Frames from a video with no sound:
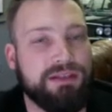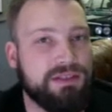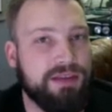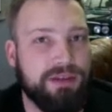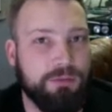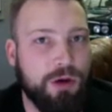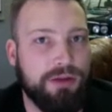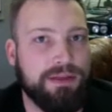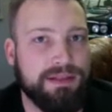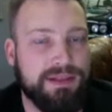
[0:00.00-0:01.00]
and
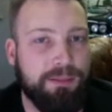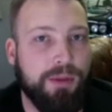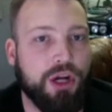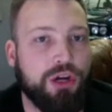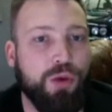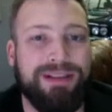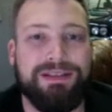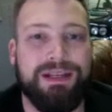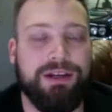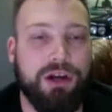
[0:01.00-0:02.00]
71, that's the Mark 1
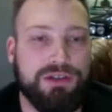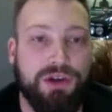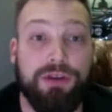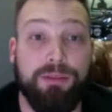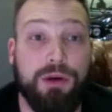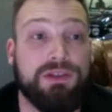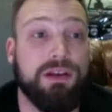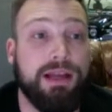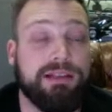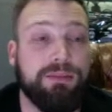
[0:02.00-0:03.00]
Z cars, are the most
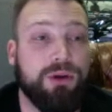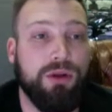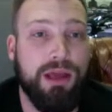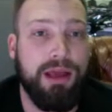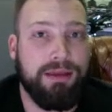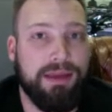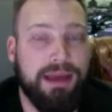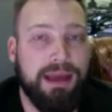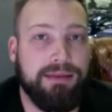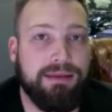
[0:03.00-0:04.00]
collectible. They
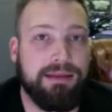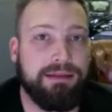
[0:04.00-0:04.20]
had the